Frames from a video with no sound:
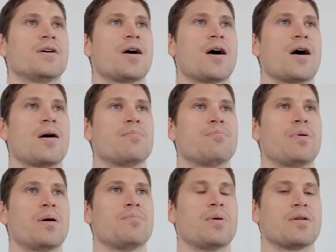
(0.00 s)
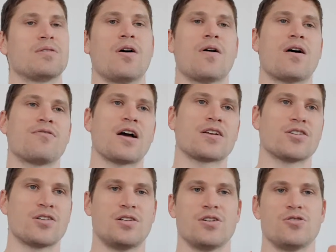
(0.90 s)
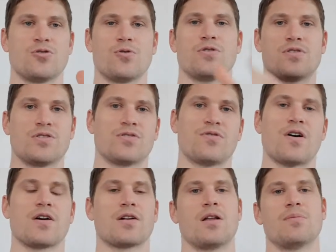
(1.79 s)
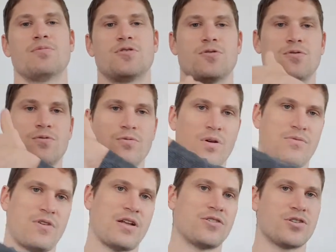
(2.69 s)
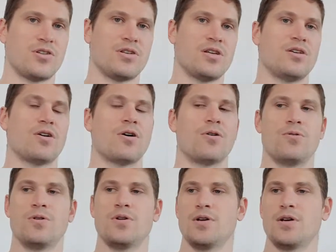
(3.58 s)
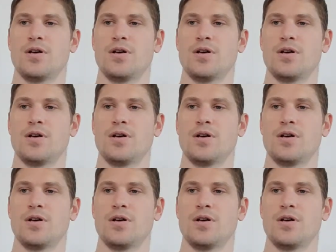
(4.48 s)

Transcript: But no, I've actually joined this fight club to eventually go